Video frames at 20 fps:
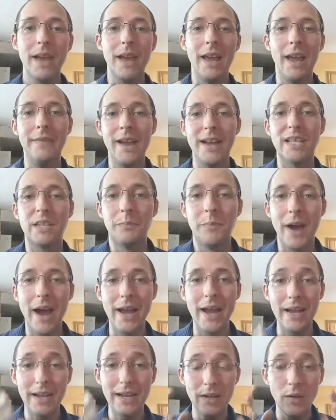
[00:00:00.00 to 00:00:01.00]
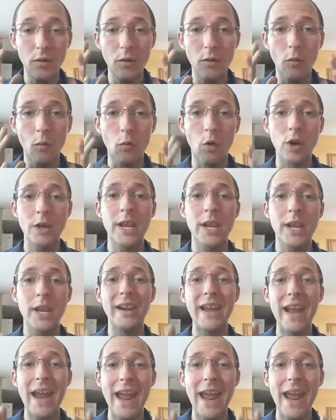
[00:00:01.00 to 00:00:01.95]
And that's by working on